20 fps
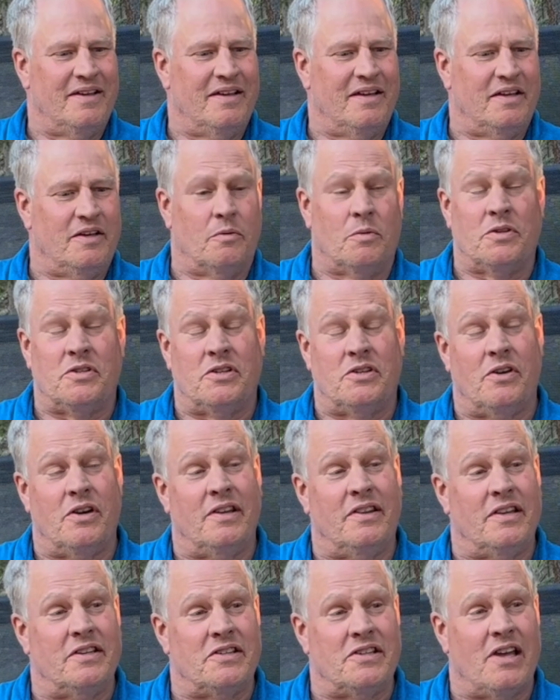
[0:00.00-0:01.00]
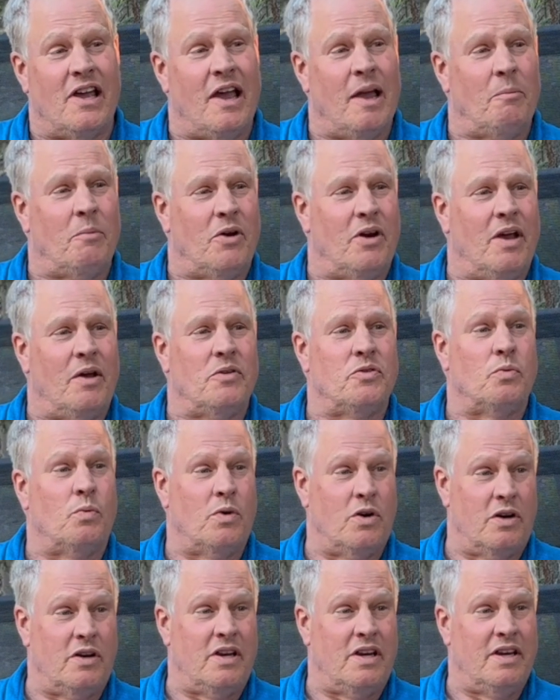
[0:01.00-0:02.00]
It was during this time when I was
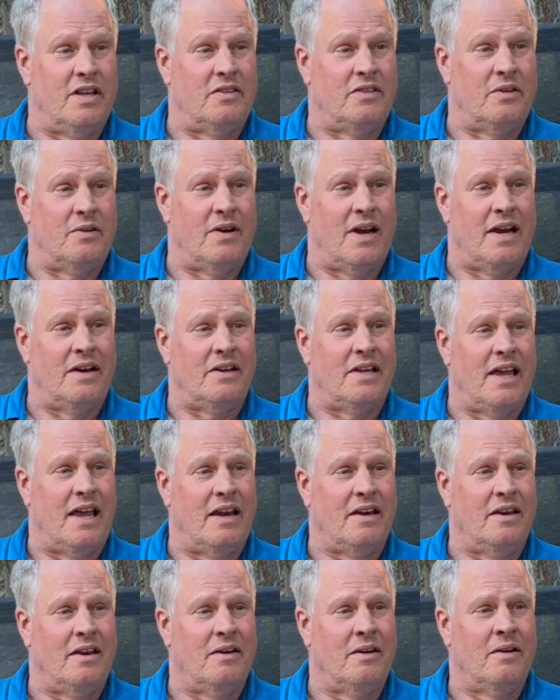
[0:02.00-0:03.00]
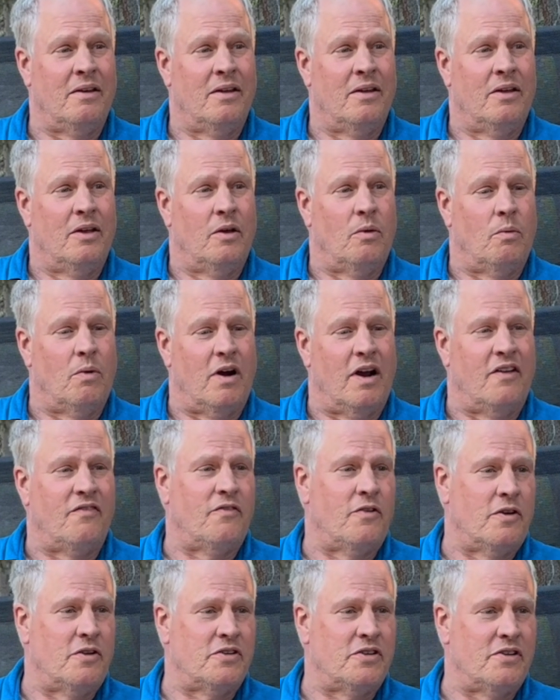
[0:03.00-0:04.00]
working at the Grand Canyon where I
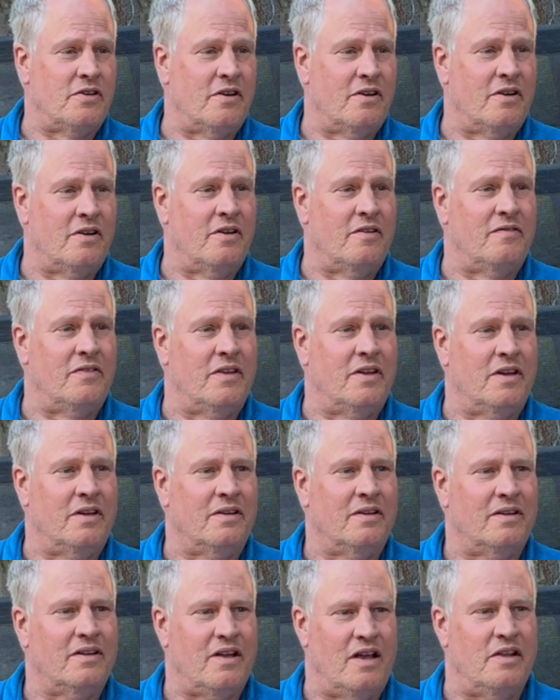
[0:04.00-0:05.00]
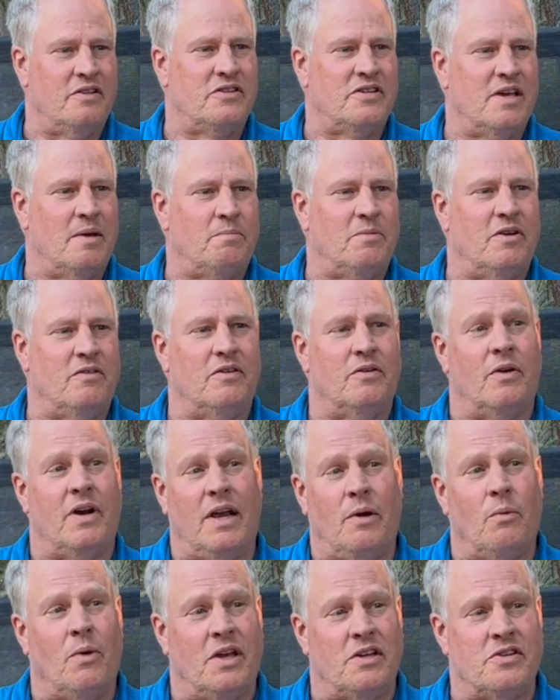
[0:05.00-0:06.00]
first heard of the concept of the
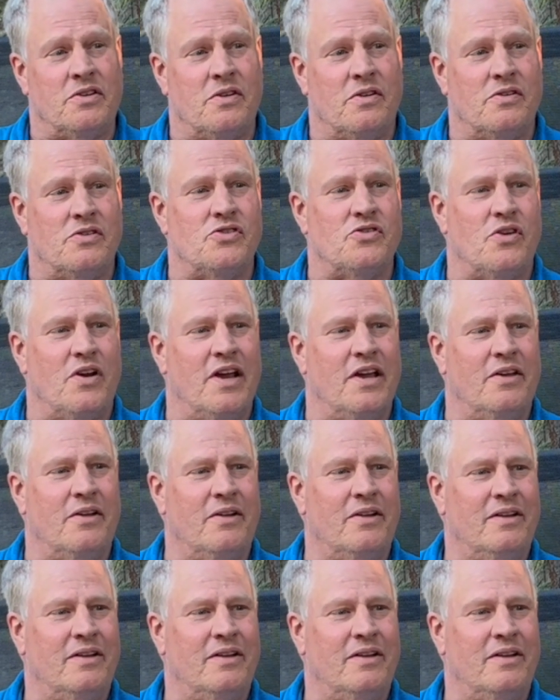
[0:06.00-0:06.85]
Great Western Trail.